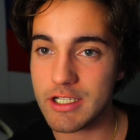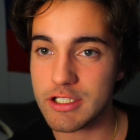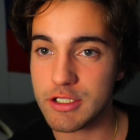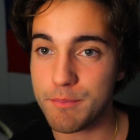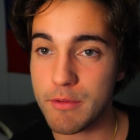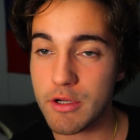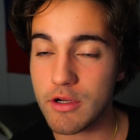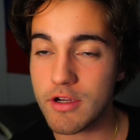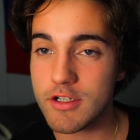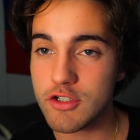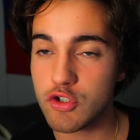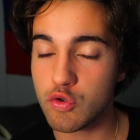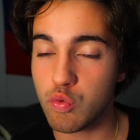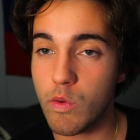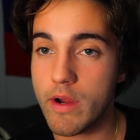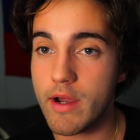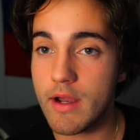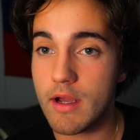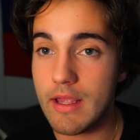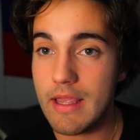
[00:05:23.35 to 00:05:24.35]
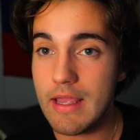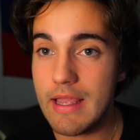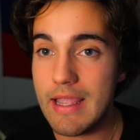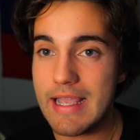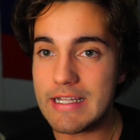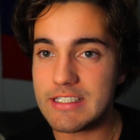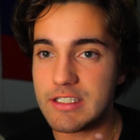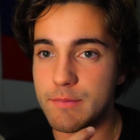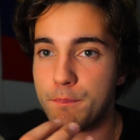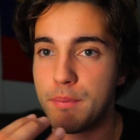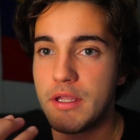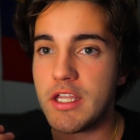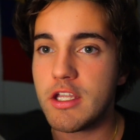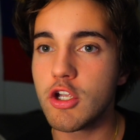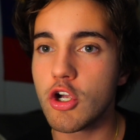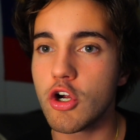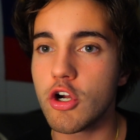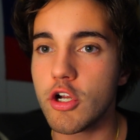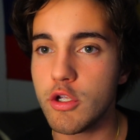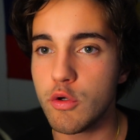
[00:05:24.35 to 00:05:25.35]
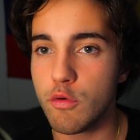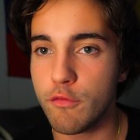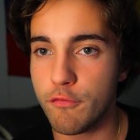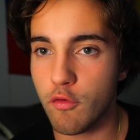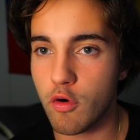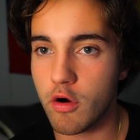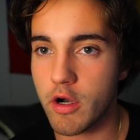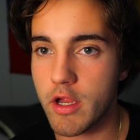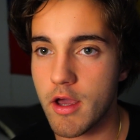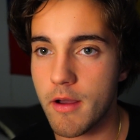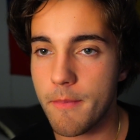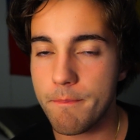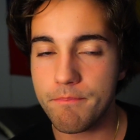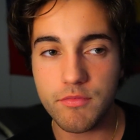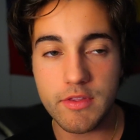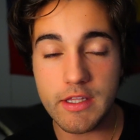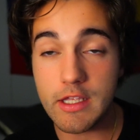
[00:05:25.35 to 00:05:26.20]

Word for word: experience where it's pure euphoria.